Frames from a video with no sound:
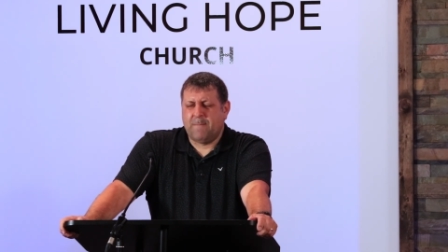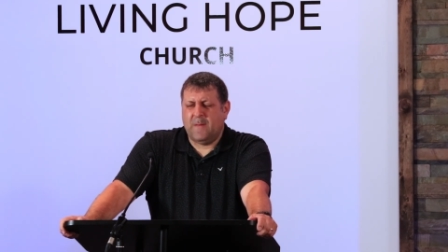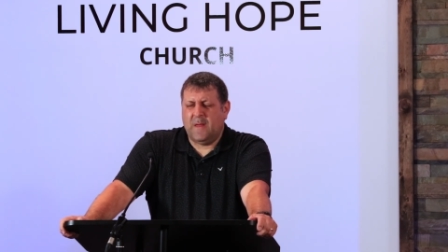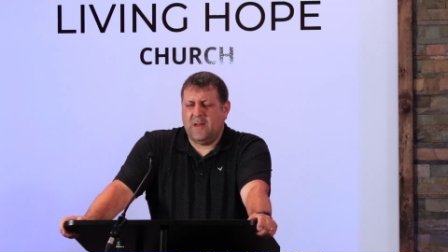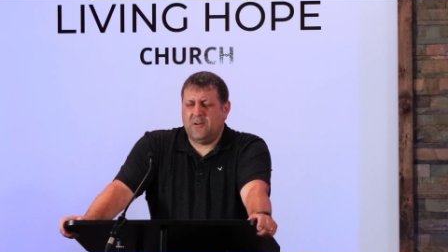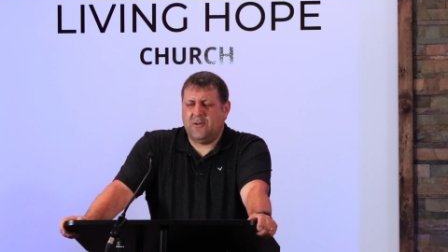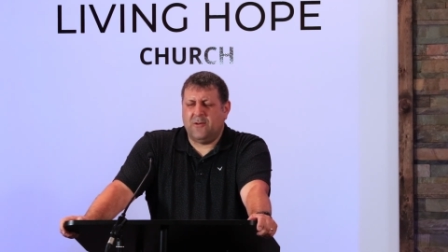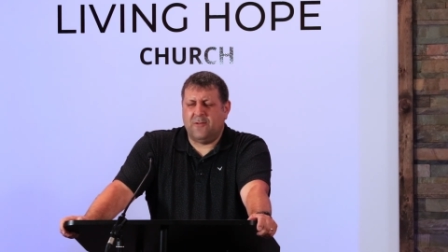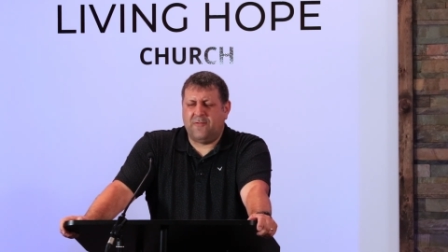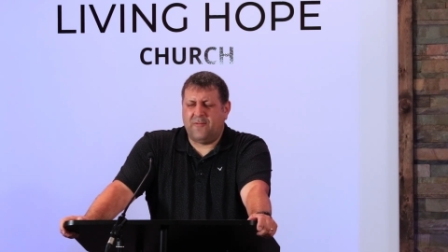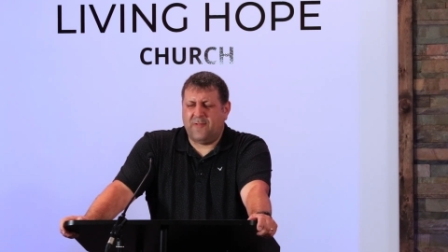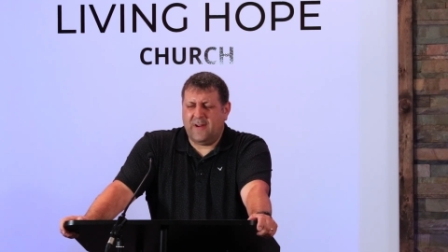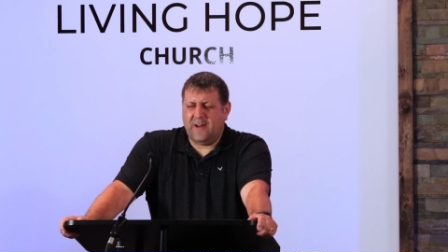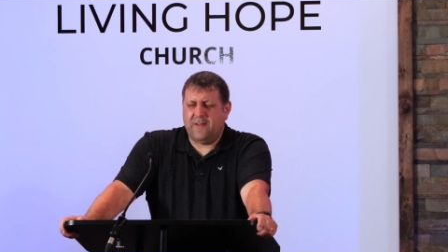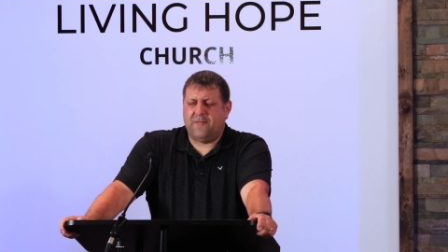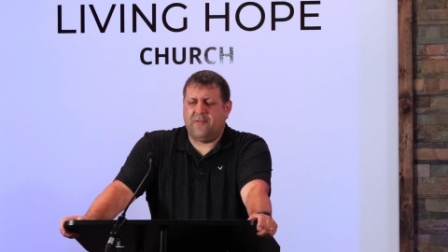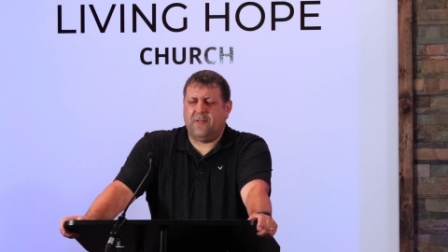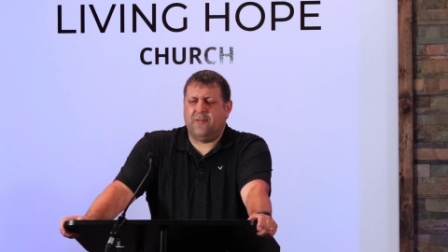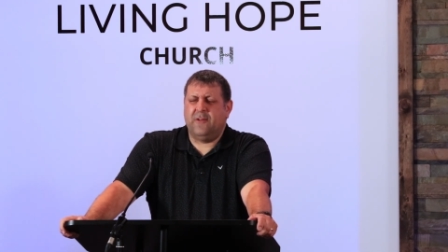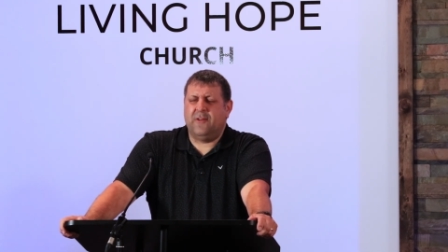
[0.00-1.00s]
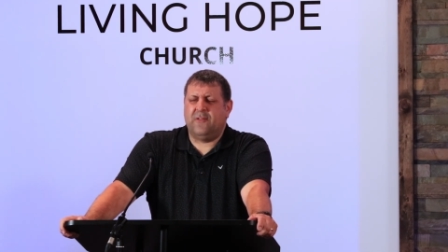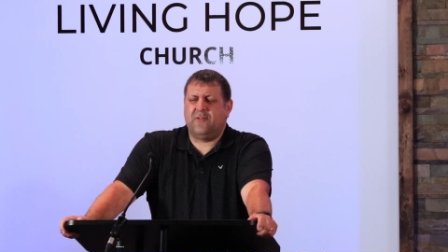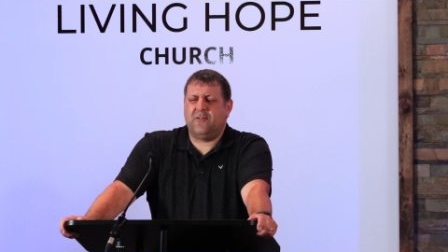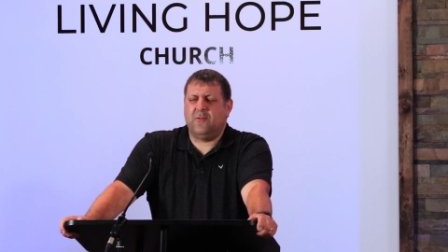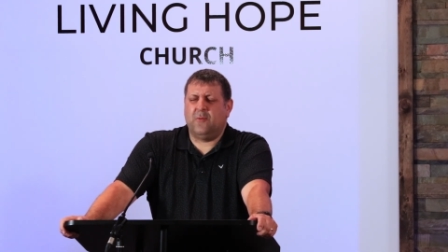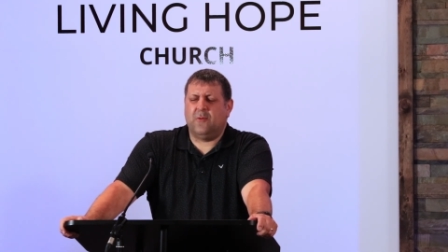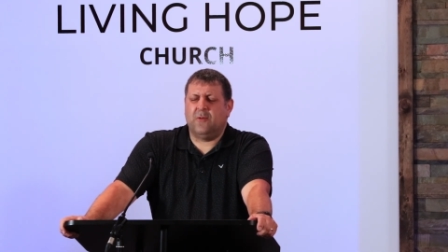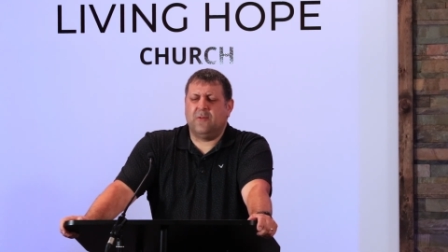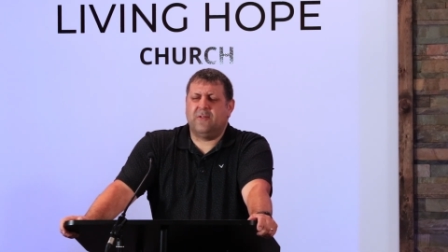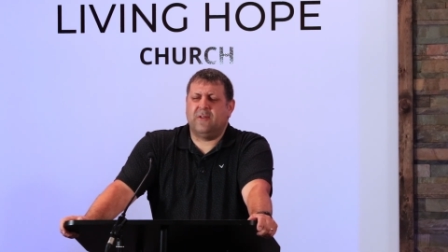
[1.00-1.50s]
and your faithfulness
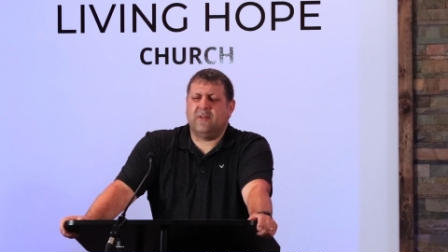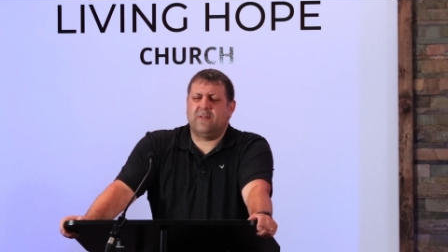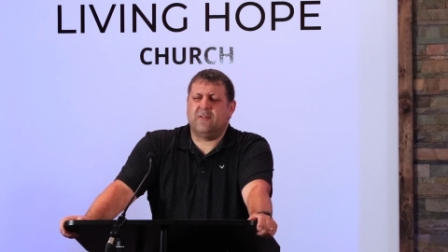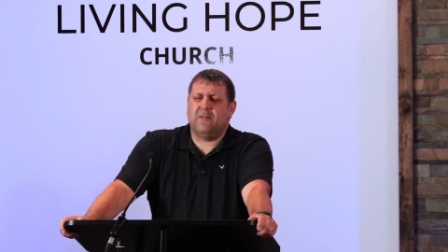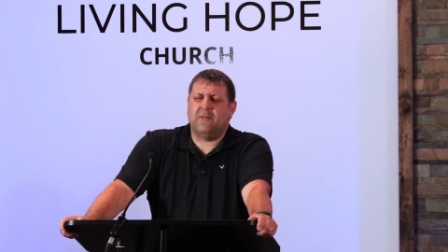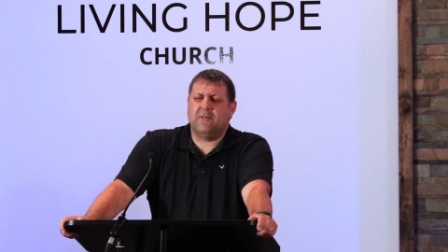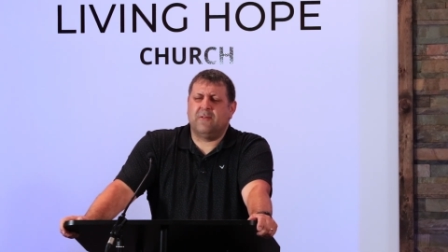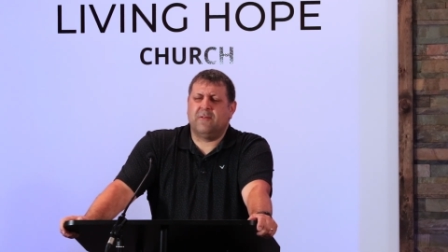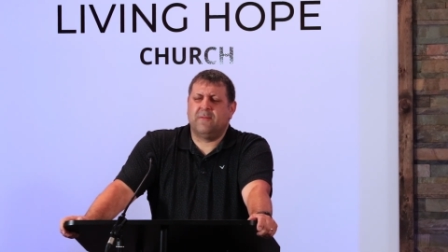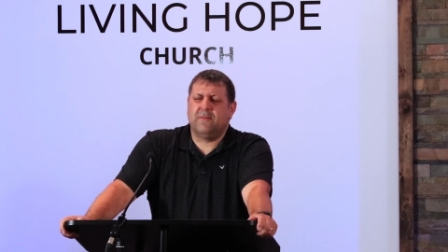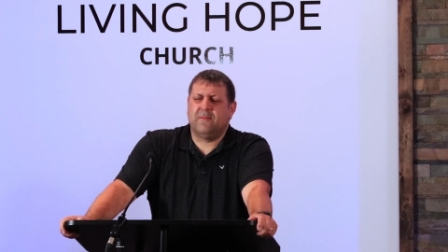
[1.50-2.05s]
towards us, Lord.